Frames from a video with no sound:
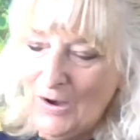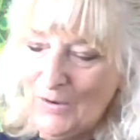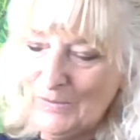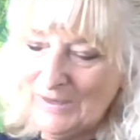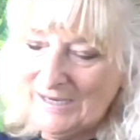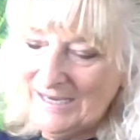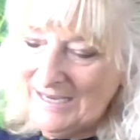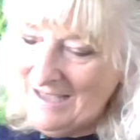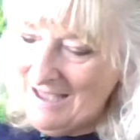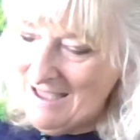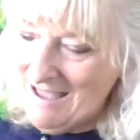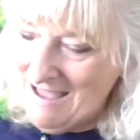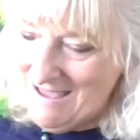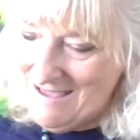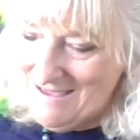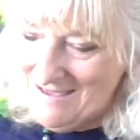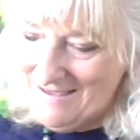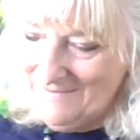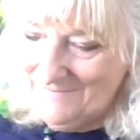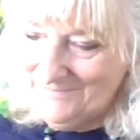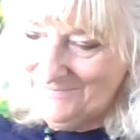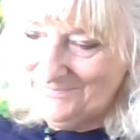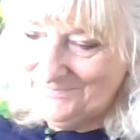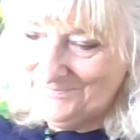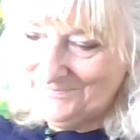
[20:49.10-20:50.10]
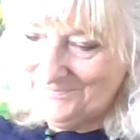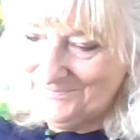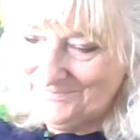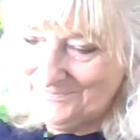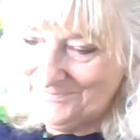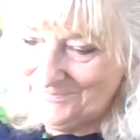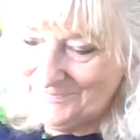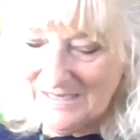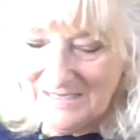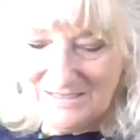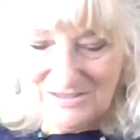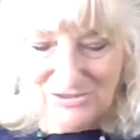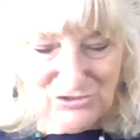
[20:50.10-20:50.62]
Okay,
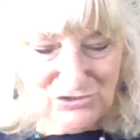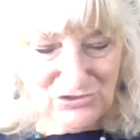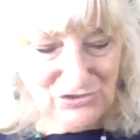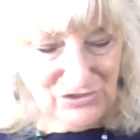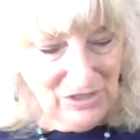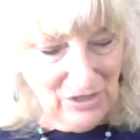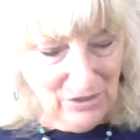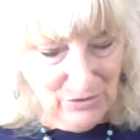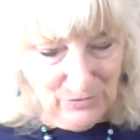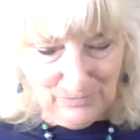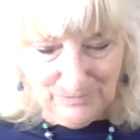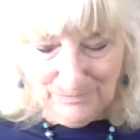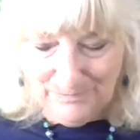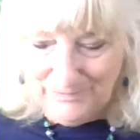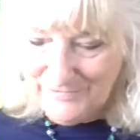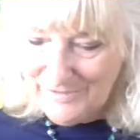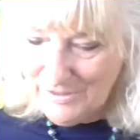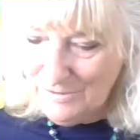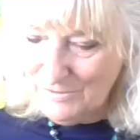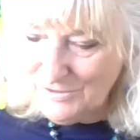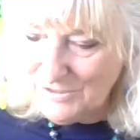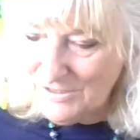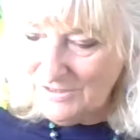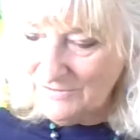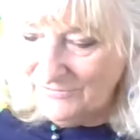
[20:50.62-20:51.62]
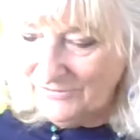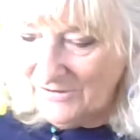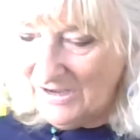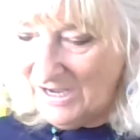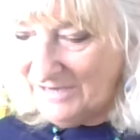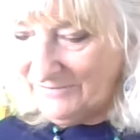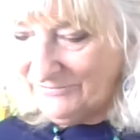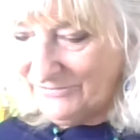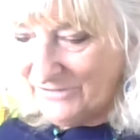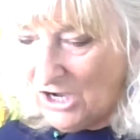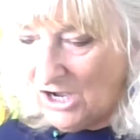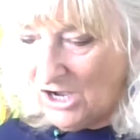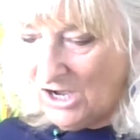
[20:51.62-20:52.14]
so those are the
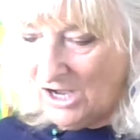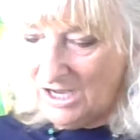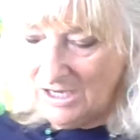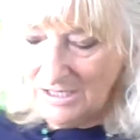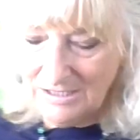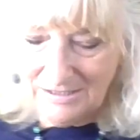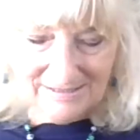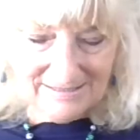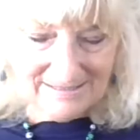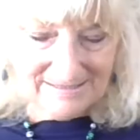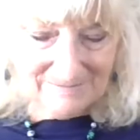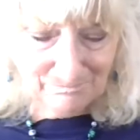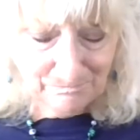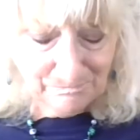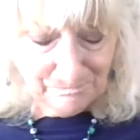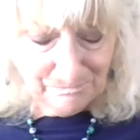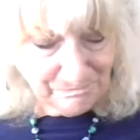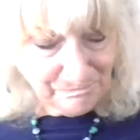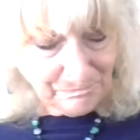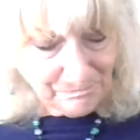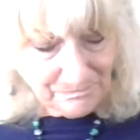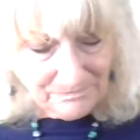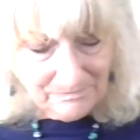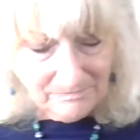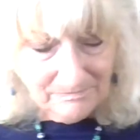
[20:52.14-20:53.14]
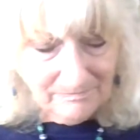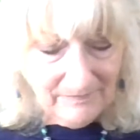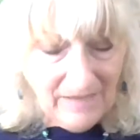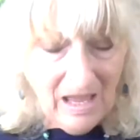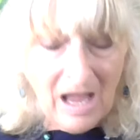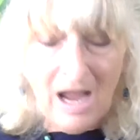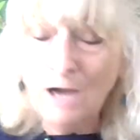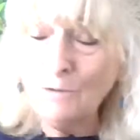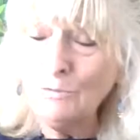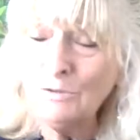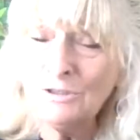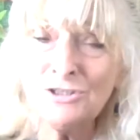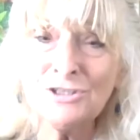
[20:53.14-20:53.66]
5 cards.
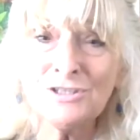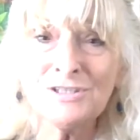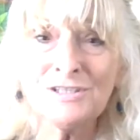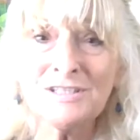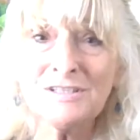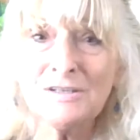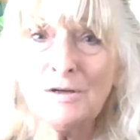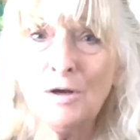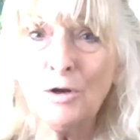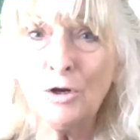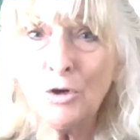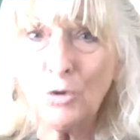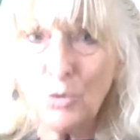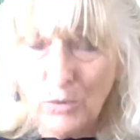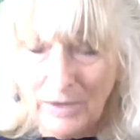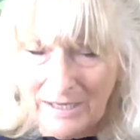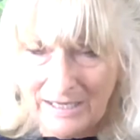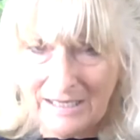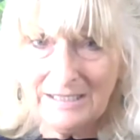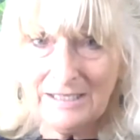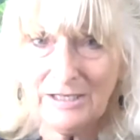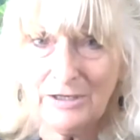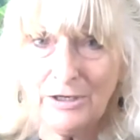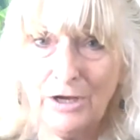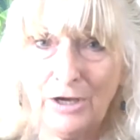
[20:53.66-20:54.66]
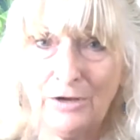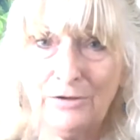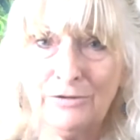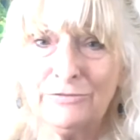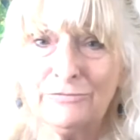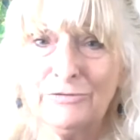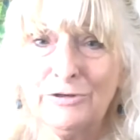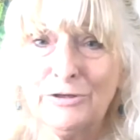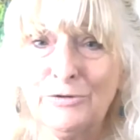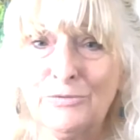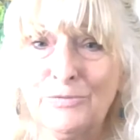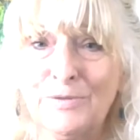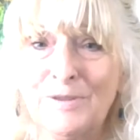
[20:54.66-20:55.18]
I will just quickly go
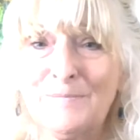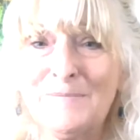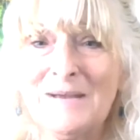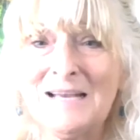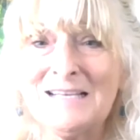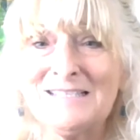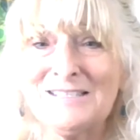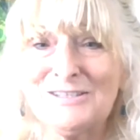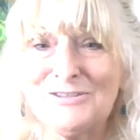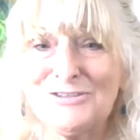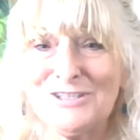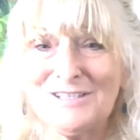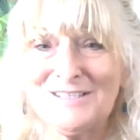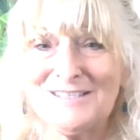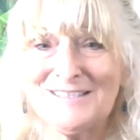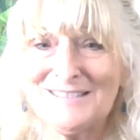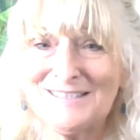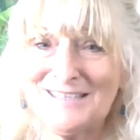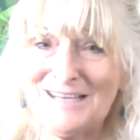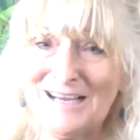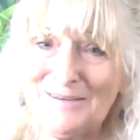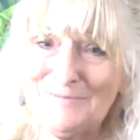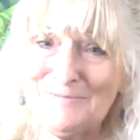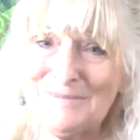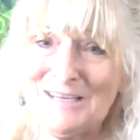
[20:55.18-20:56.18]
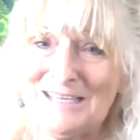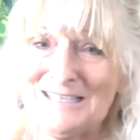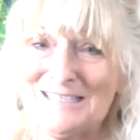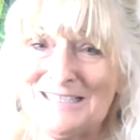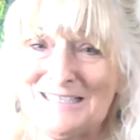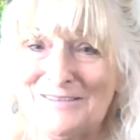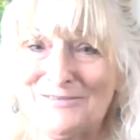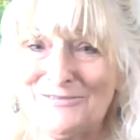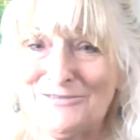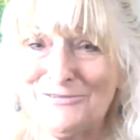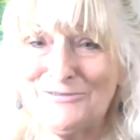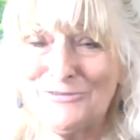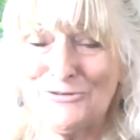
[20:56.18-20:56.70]
through the messages that I'm
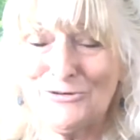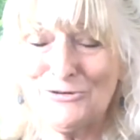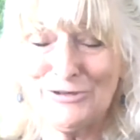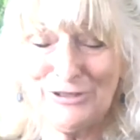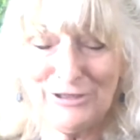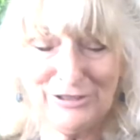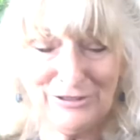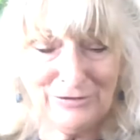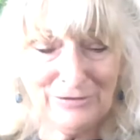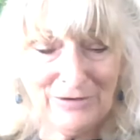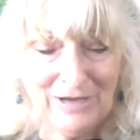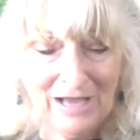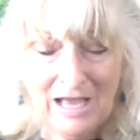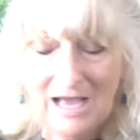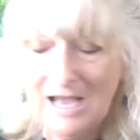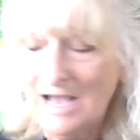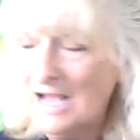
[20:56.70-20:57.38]
getting for you.